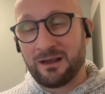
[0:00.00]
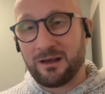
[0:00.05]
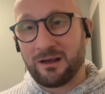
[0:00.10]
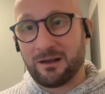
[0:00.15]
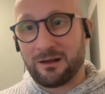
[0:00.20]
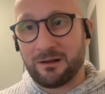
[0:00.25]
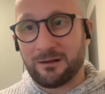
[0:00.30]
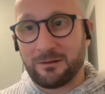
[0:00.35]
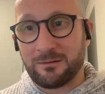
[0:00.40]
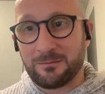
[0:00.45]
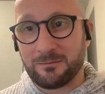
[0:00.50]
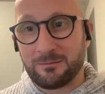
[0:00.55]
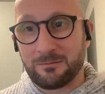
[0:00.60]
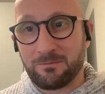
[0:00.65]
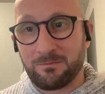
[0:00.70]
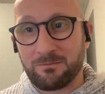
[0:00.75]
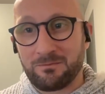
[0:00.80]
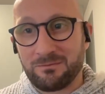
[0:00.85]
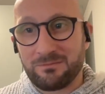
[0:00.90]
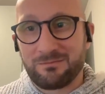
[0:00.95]

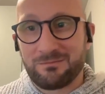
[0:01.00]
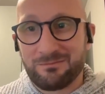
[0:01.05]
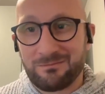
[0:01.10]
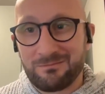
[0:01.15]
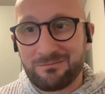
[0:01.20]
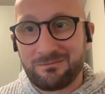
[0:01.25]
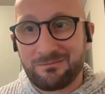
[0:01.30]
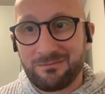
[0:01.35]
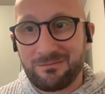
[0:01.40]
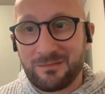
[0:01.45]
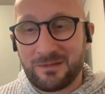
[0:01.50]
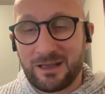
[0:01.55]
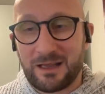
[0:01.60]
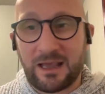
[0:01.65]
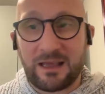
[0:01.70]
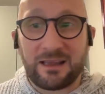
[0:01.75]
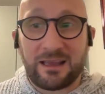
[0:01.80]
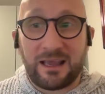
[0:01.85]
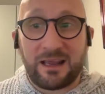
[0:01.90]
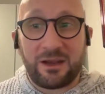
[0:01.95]
um
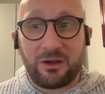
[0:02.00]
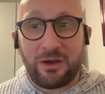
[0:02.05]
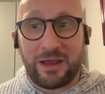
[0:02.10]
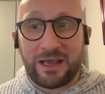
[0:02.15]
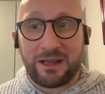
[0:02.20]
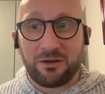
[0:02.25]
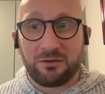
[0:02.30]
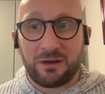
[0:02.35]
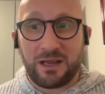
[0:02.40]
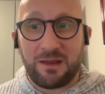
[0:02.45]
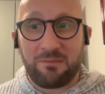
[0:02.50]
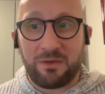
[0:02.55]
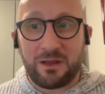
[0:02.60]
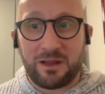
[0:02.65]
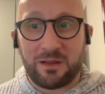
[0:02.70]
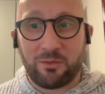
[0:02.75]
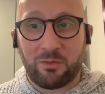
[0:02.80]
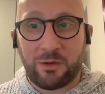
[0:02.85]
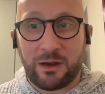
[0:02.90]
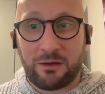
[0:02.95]
can, can you handle
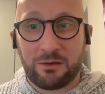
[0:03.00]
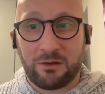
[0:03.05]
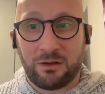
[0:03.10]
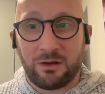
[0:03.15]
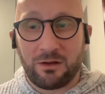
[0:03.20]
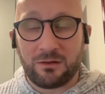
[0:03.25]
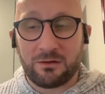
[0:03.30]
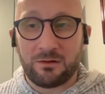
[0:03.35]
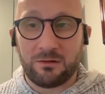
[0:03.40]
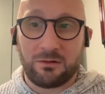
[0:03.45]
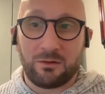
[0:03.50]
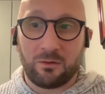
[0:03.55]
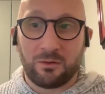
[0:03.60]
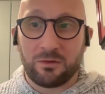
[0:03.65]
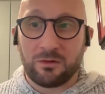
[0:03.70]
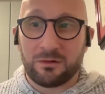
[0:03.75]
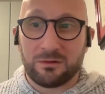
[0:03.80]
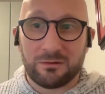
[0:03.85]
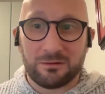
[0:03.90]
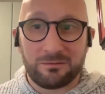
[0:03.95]
keeping them around longer
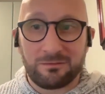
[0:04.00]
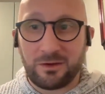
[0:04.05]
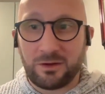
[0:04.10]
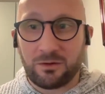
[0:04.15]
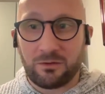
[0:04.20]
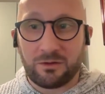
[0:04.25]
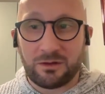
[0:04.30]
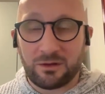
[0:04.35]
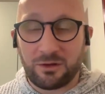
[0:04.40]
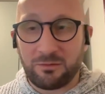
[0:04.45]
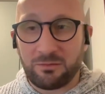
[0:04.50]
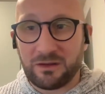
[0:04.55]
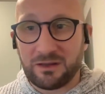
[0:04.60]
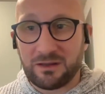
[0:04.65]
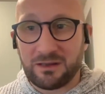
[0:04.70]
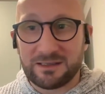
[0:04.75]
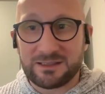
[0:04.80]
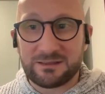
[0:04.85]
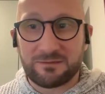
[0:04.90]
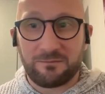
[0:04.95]
or, you know, a little
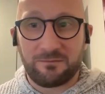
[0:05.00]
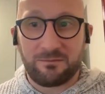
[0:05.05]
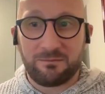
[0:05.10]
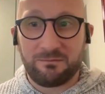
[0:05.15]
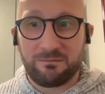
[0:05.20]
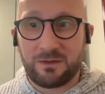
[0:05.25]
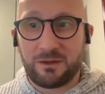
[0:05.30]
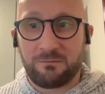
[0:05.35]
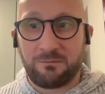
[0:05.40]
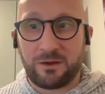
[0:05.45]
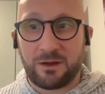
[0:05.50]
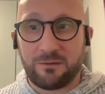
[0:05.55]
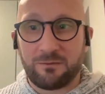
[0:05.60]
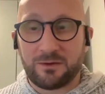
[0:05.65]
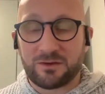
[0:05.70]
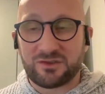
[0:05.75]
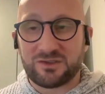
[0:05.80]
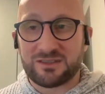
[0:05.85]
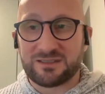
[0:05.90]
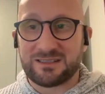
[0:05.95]
bit less feed
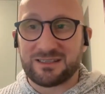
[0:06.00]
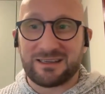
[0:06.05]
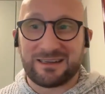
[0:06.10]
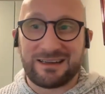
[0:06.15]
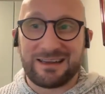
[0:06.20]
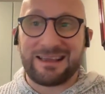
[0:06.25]
efficiency?